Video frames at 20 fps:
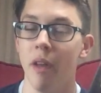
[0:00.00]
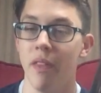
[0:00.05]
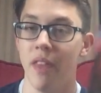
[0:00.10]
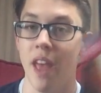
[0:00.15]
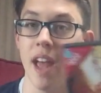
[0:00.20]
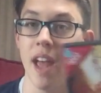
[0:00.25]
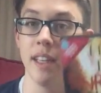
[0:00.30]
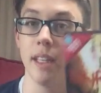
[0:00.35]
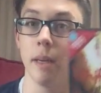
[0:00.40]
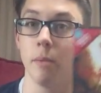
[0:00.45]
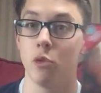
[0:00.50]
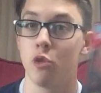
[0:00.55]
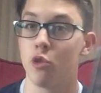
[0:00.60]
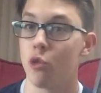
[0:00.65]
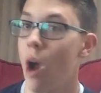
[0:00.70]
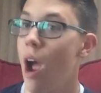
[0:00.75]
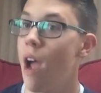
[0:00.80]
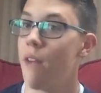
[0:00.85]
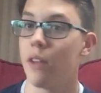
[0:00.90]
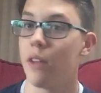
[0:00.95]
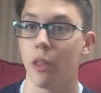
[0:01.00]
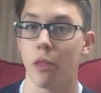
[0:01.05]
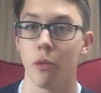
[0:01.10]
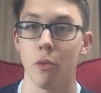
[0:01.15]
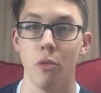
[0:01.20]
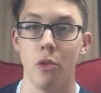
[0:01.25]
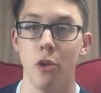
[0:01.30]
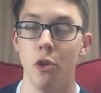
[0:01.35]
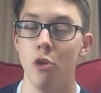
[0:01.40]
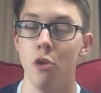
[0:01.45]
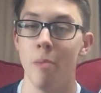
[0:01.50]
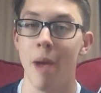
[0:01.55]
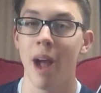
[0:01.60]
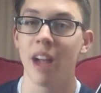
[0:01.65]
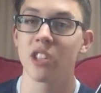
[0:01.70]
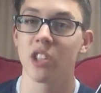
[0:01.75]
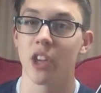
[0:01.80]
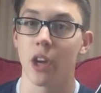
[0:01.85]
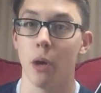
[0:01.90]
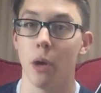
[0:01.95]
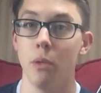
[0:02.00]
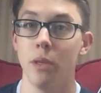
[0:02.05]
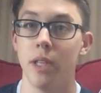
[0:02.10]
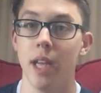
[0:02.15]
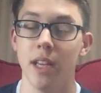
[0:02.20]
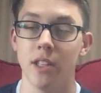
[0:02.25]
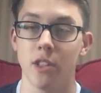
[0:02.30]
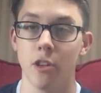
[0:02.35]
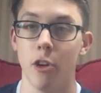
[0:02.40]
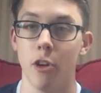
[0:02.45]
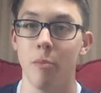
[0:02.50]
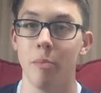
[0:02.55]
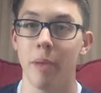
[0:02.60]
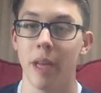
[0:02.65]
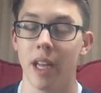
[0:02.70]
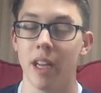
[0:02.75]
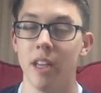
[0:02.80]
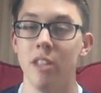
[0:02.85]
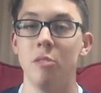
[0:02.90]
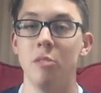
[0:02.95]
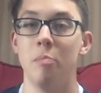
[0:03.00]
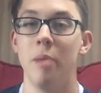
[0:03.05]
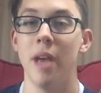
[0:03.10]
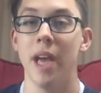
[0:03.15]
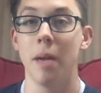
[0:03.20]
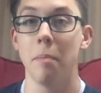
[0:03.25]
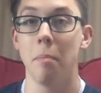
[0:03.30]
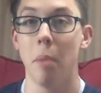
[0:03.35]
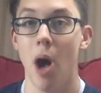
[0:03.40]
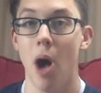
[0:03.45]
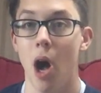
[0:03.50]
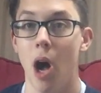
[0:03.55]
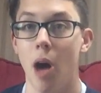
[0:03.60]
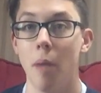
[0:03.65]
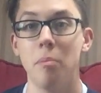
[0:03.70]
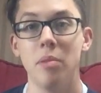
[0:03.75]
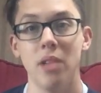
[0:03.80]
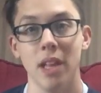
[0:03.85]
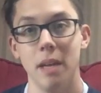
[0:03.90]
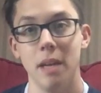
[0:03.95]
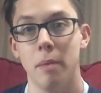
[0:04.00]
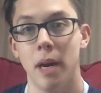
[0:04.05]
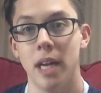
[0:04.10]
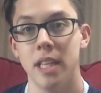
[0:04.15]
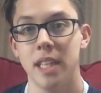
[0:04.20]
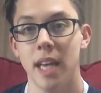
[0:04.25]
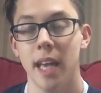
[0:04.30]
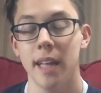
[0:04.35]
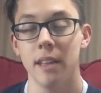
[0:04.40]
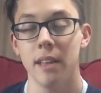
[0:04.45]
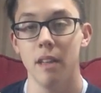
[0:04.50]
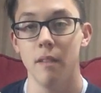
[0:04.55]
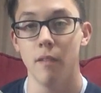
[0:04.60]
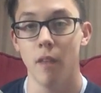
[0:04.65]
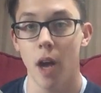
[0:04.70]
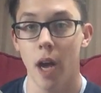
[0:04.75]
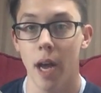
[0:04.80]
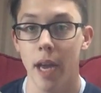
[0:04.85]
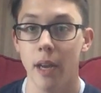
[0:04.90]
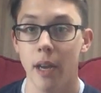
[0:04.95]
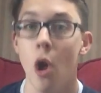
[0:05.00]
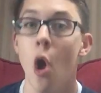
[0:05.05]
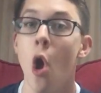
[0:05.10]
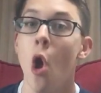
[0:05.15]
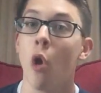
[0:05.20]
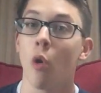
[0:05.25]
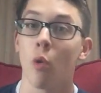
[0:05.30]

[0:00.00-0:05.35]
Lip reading: but they end up driving through the New Mexico desert because Big Bob, played by Ted Levine,